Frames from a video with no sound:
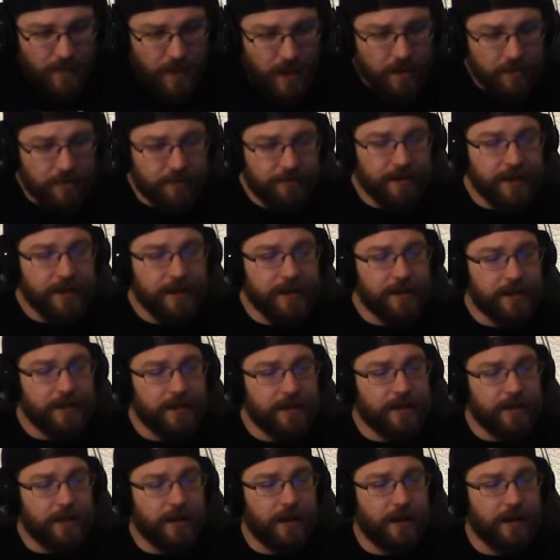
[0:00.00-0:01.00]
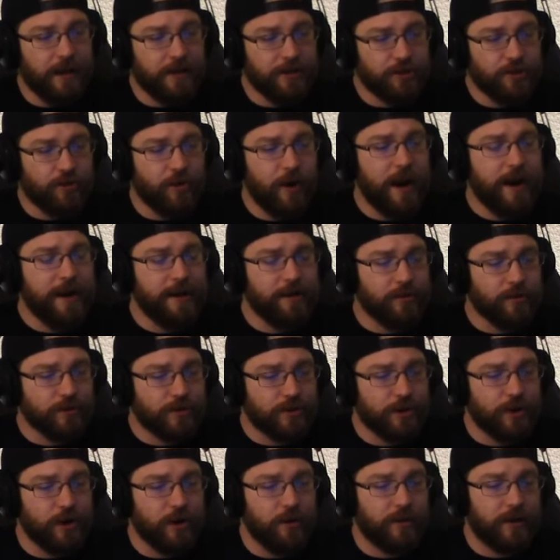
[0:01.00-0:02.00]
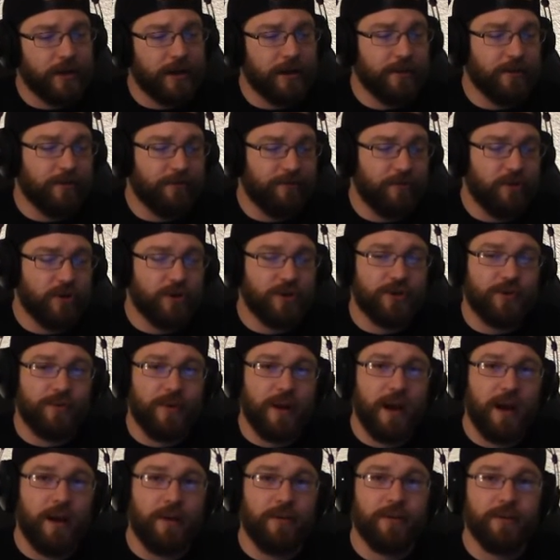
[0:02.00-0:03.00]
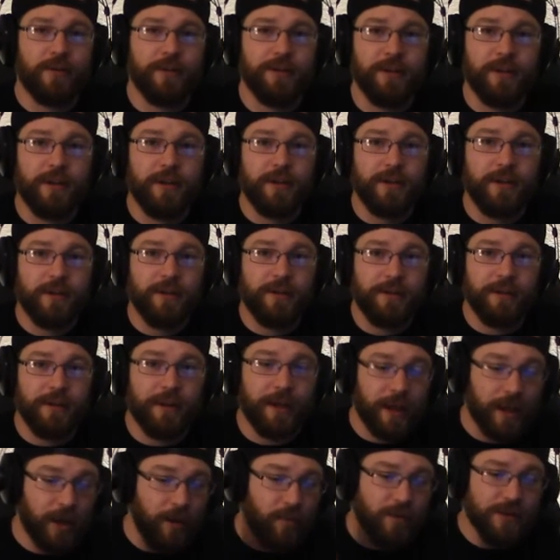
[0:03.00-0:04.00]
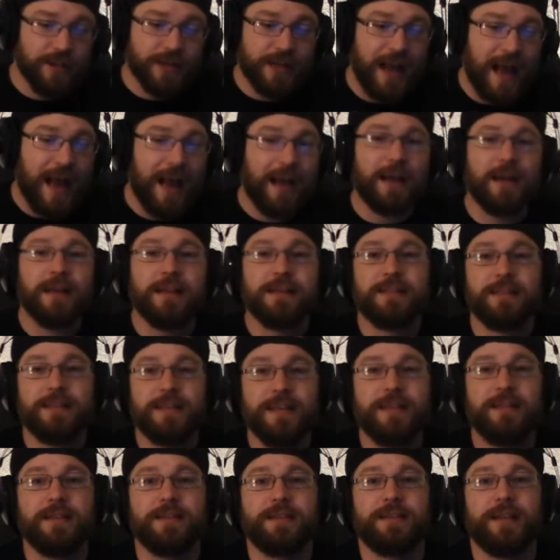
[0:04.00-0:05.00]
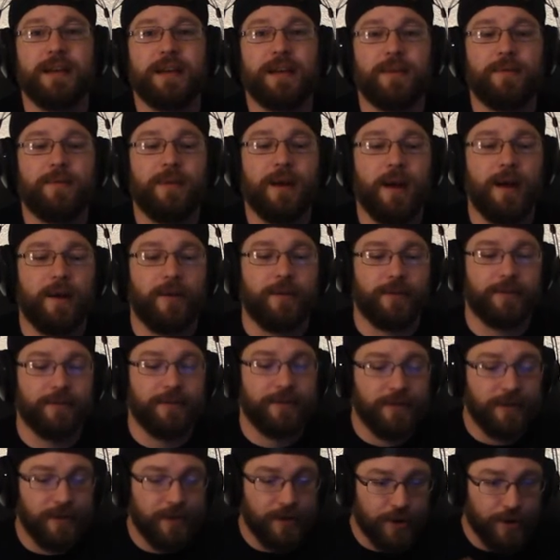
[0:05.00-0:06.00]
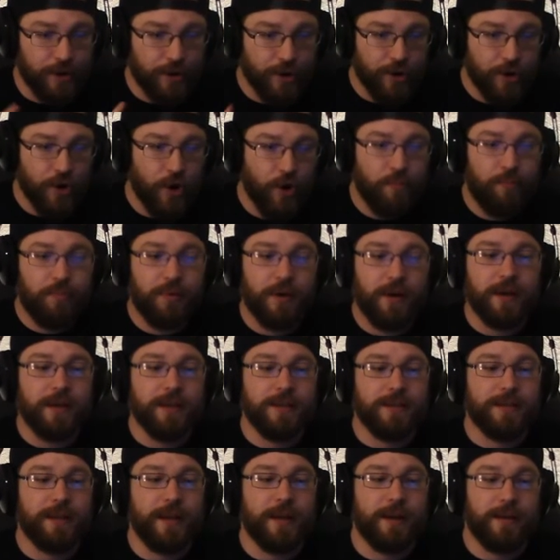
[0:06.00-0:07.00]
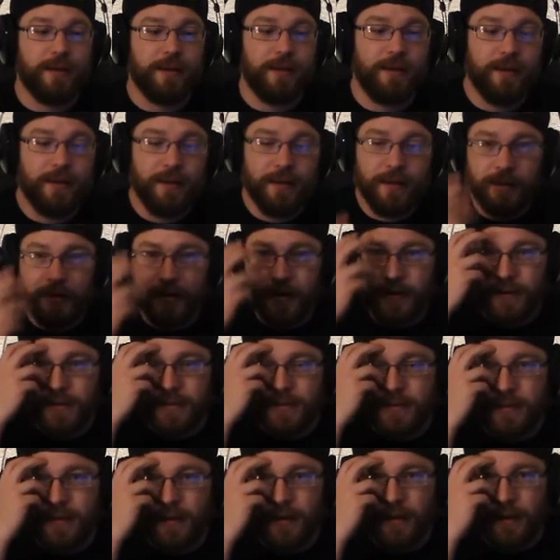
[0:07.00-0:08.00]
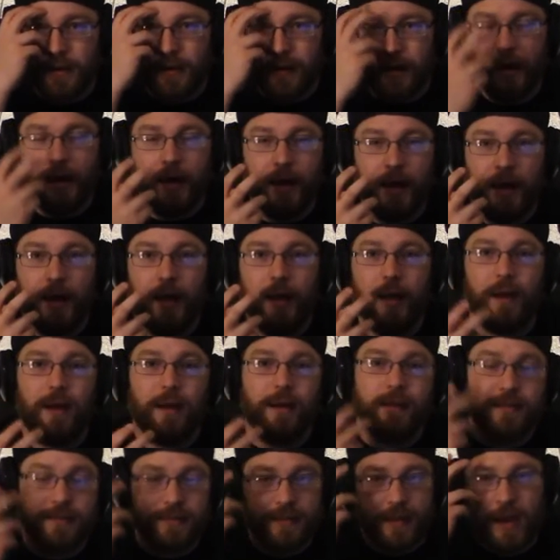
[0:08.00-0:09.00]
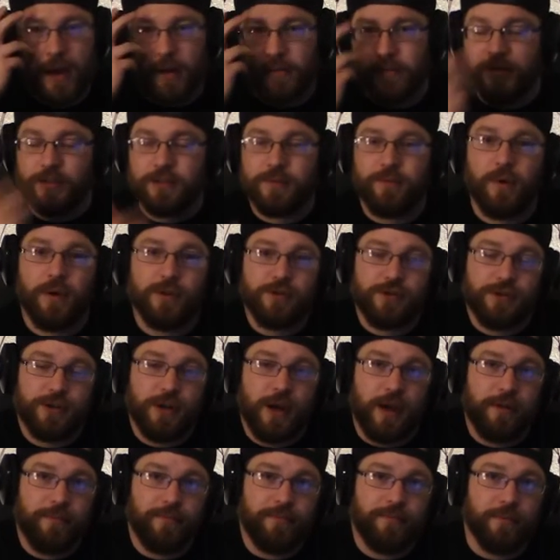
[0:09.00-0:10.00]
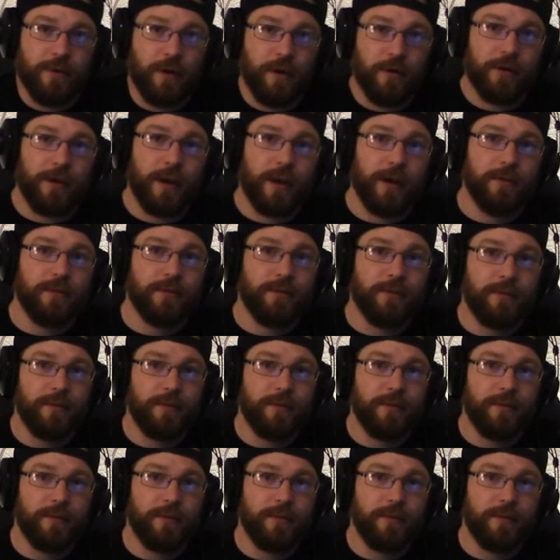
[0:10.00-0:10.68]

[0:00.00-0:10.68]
via a triangle choke in the first round. He was not going to see the second round. No pun intended. His his eye was swelled shut. Okay,